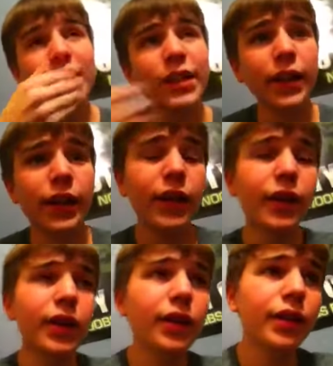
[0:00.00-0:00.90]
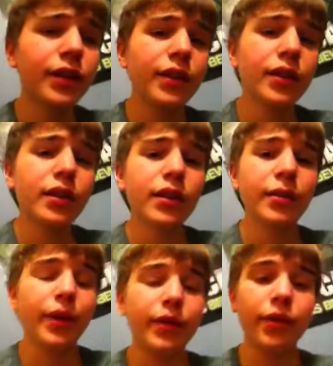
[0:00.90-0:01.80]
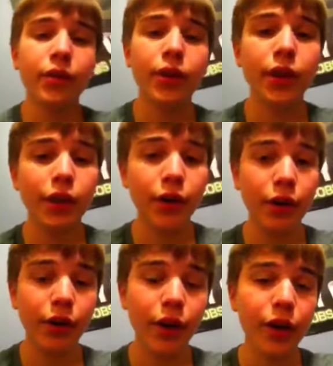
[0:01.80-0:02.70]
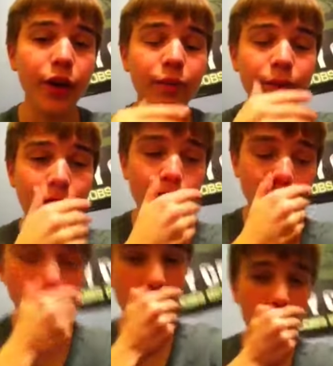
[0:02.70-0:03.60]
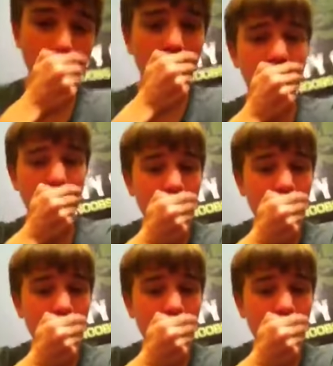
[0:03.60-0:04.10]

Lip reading: like, to make sure they are to